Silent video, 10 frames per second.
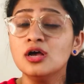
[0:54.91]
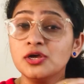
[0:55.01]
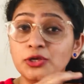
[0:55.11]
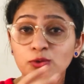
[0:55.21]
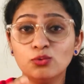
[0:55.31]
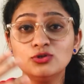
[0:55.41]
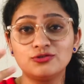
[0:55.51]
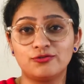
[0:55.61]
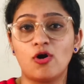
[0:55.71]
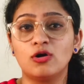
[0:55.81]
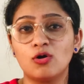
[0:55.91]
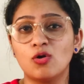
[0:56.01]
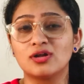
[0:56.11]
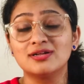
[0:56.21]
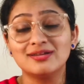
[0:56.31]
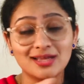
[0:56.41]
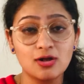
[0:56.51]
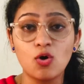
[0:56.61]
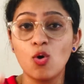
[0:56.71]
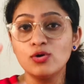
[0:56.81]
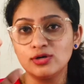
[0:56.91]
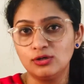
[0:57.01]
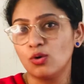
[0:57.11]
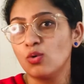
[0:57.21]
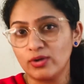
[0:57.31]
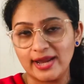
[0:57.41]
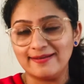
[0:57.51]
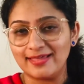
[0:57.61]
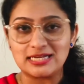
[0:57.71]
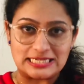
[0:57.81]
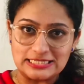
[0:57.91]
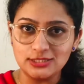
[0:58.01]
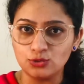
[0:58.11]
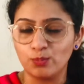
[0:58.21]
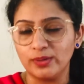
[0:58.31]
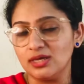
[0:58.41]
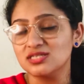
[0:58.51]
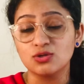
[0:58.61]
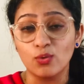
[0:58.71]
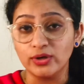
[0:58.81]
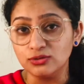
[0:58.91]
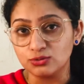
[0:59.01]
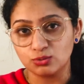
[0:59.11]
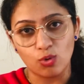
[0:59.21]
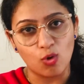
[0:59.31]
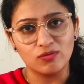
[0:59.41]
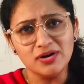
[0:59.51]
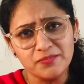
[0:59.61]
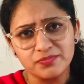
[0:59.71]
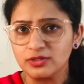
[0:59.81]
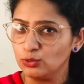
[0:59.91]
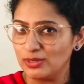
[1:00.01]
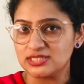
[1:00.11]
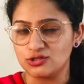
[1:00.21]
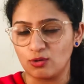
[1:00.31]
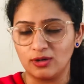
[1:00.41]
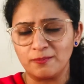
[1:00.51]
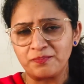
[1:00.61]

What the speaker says: huge fall or a record low rate that Indian rupee is going through over US dollar.